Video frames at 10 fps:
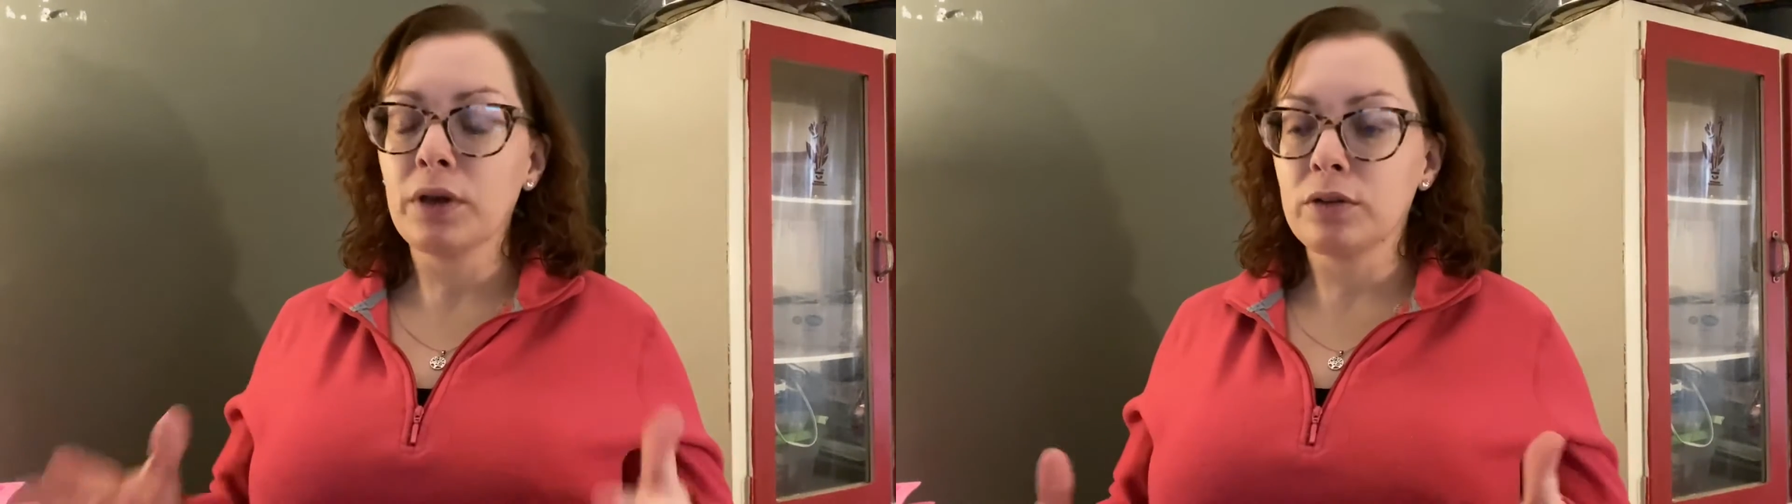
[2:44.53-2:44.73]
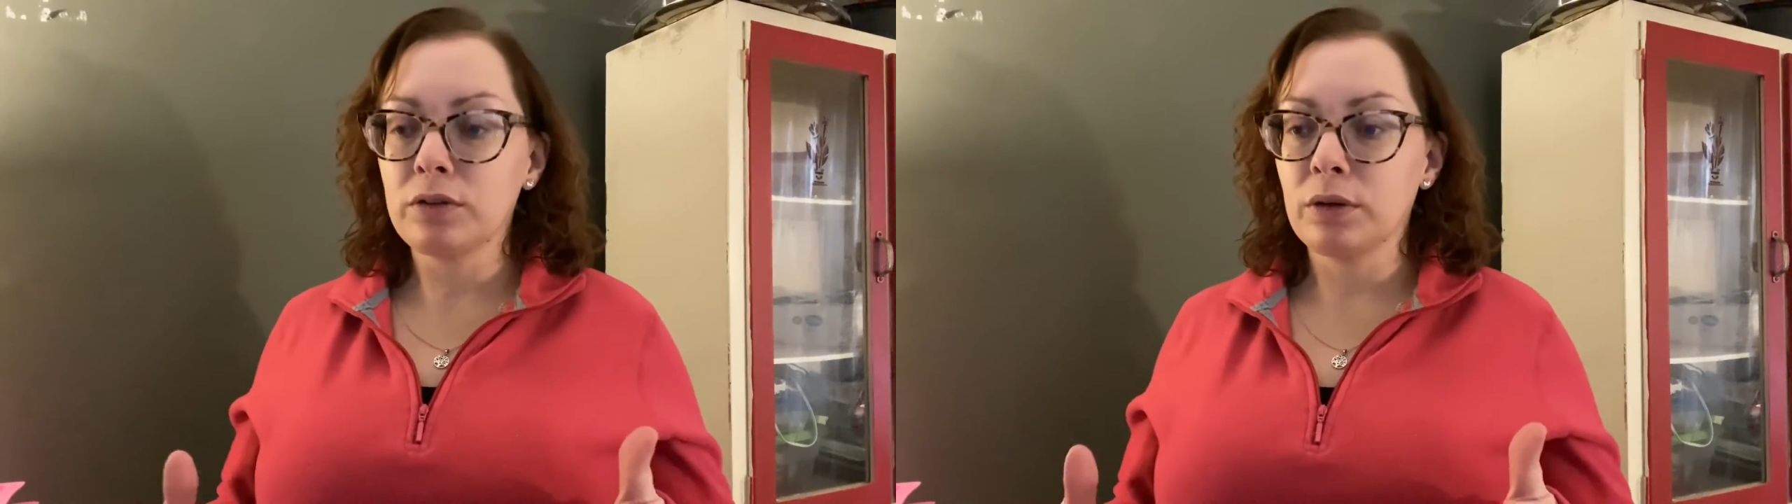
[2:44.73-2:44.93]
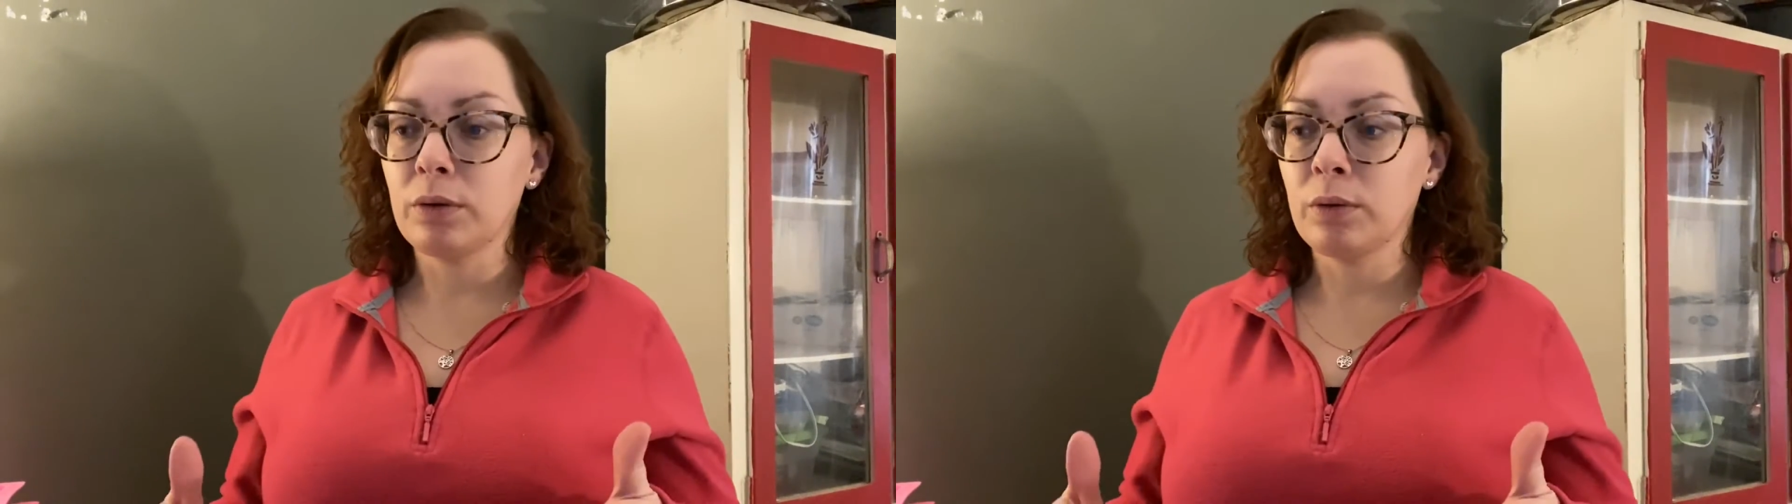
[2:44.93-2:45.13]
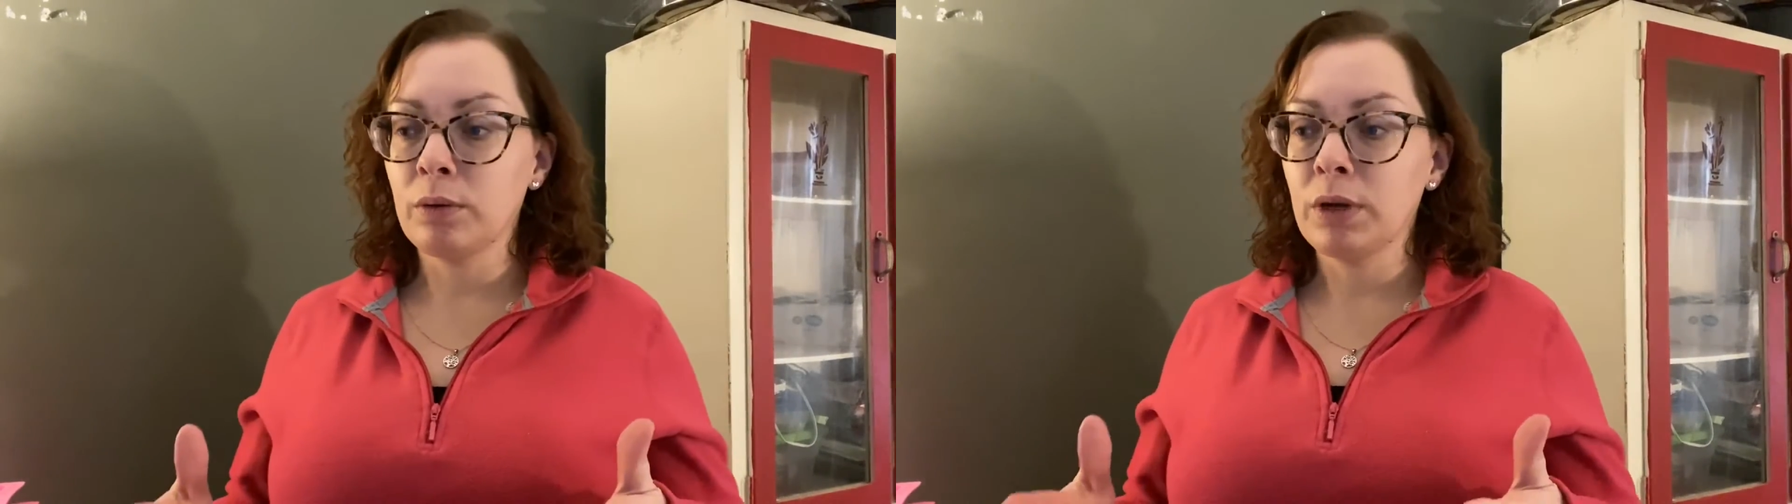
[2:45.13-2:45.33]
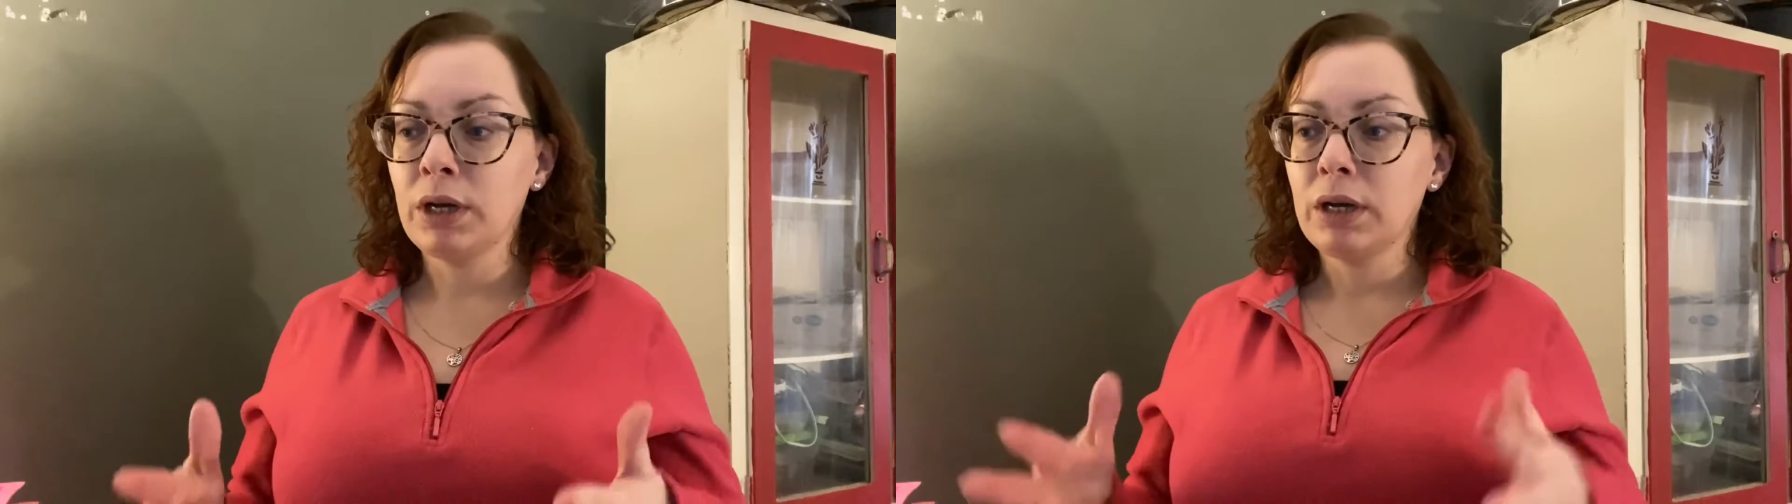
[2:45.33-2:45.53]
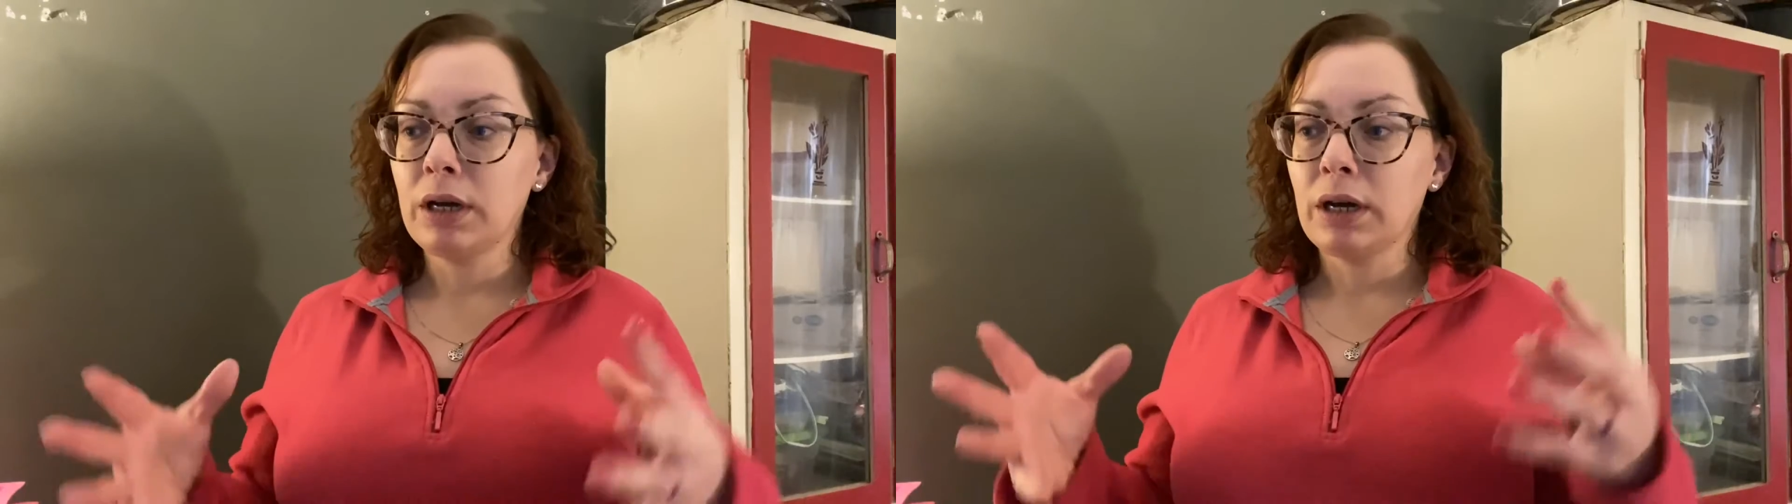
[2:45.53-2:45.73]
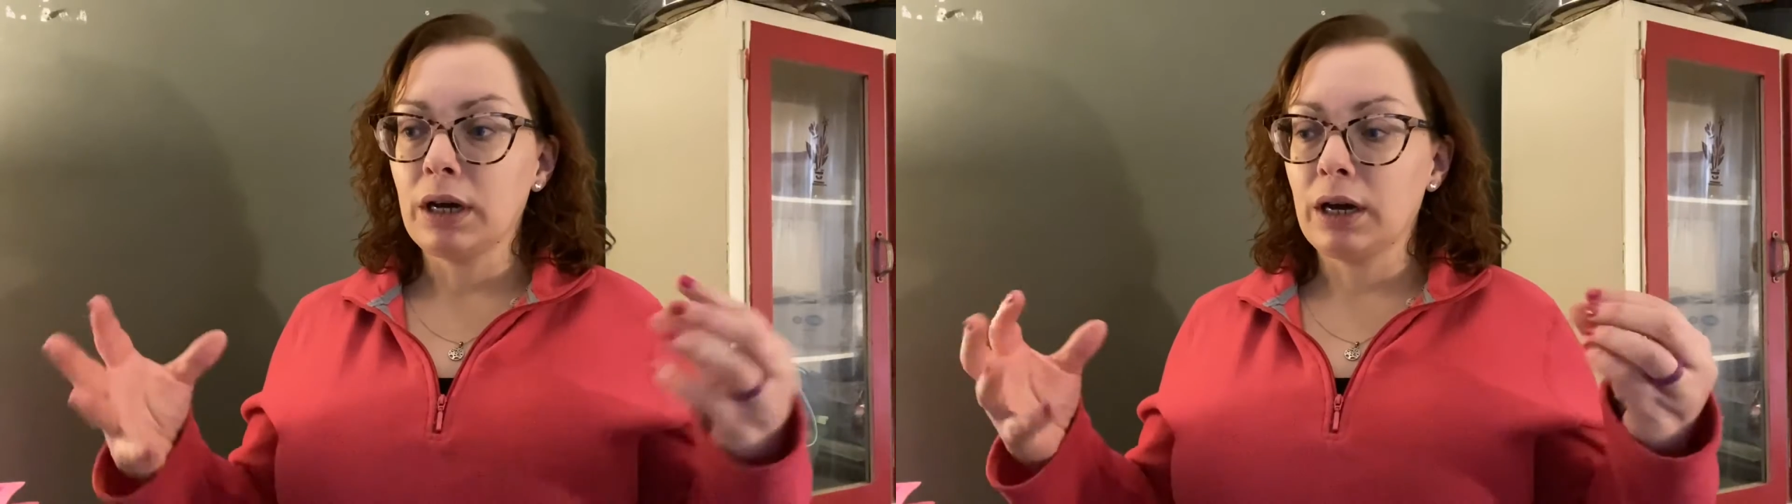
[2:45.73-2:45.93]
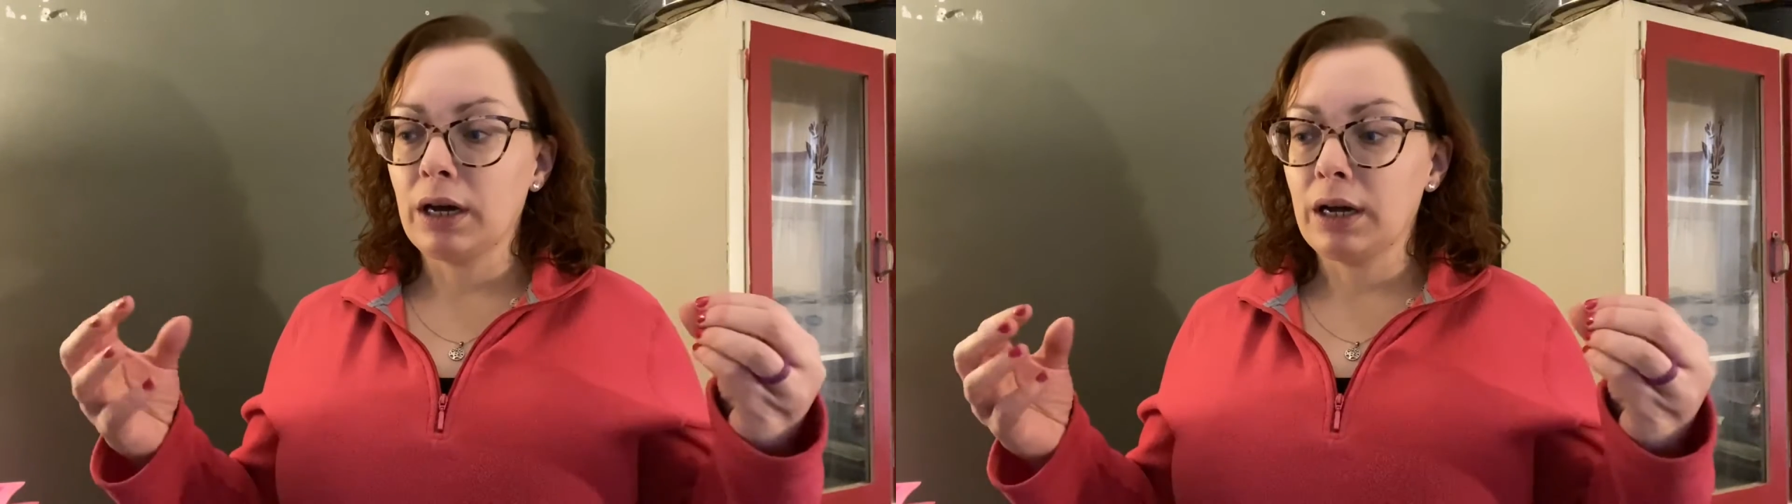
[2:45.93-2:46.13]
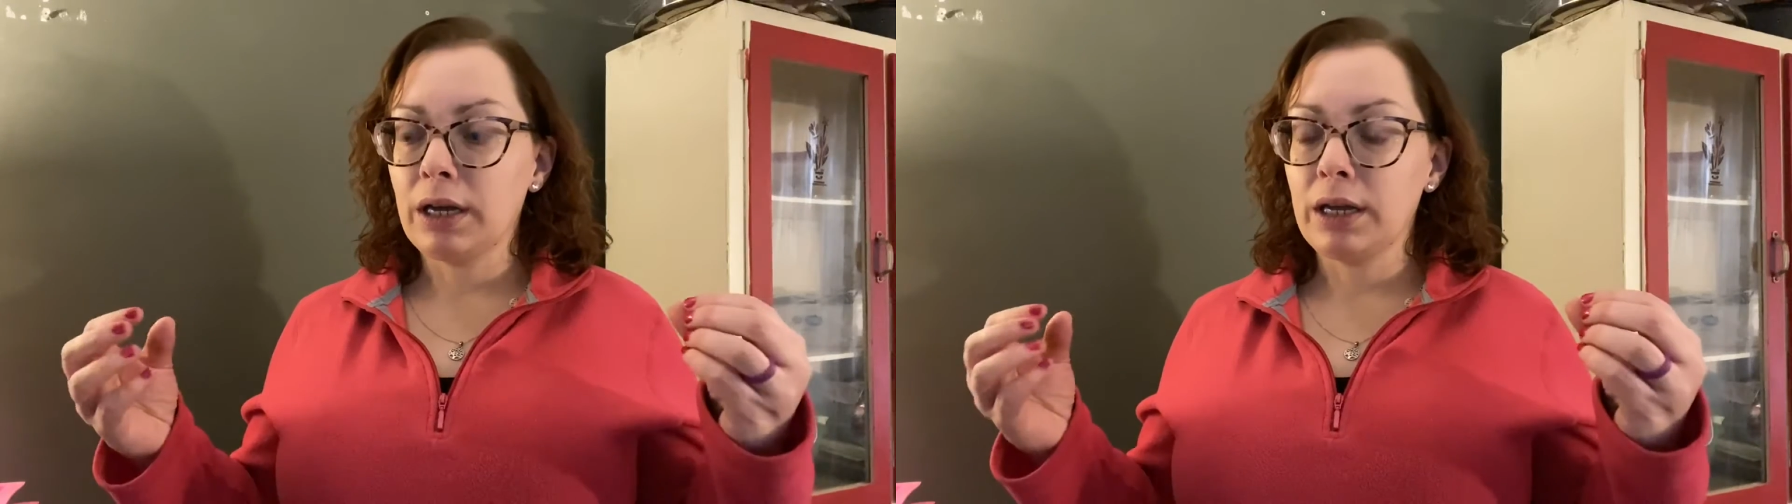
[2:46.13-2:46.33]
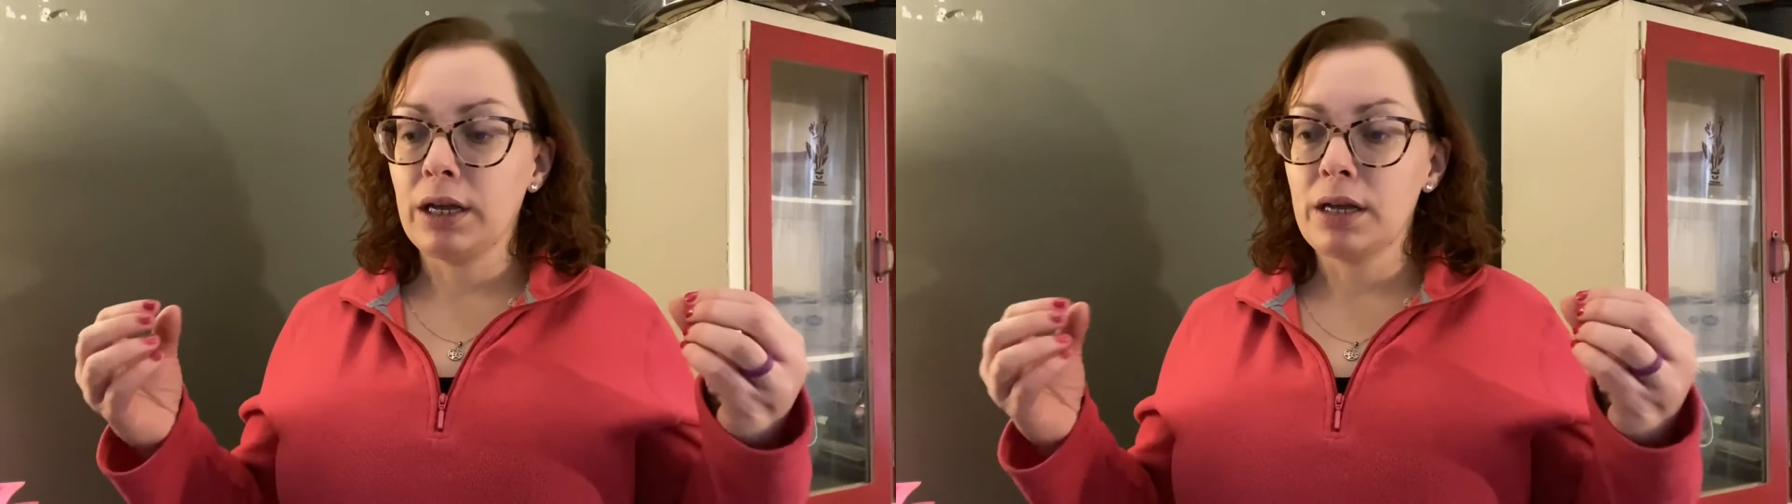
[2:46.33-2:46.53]
So
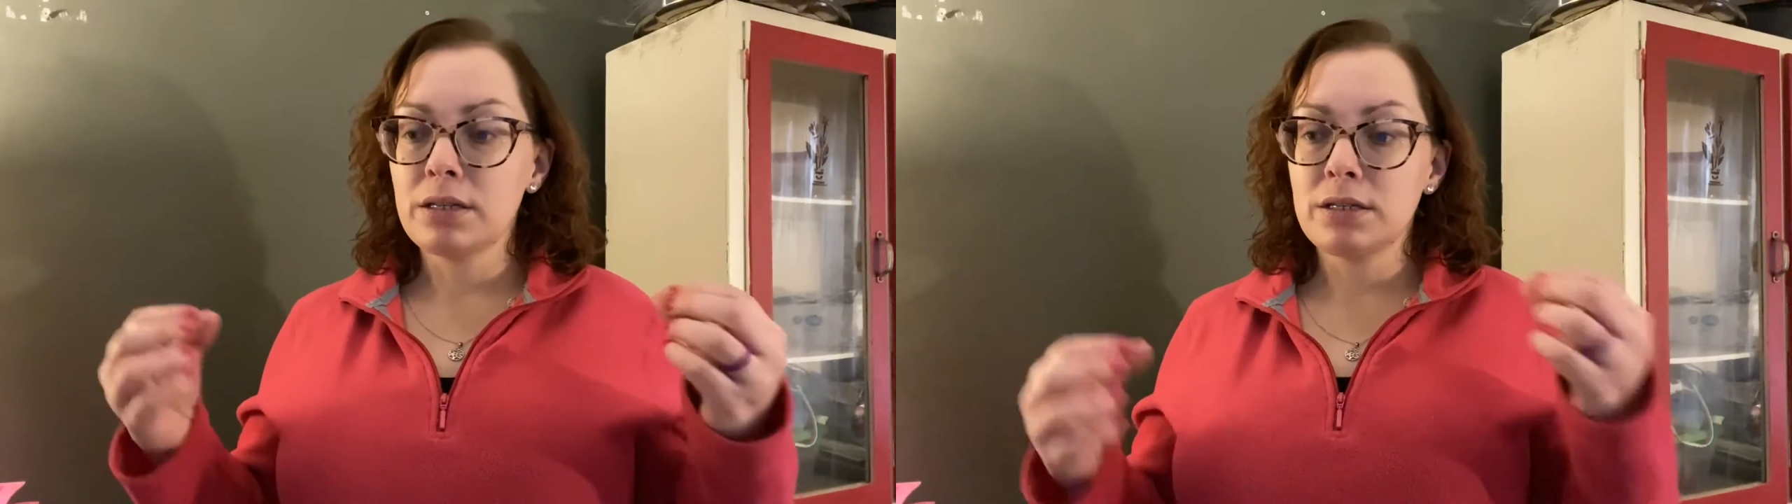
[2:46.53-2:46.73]
I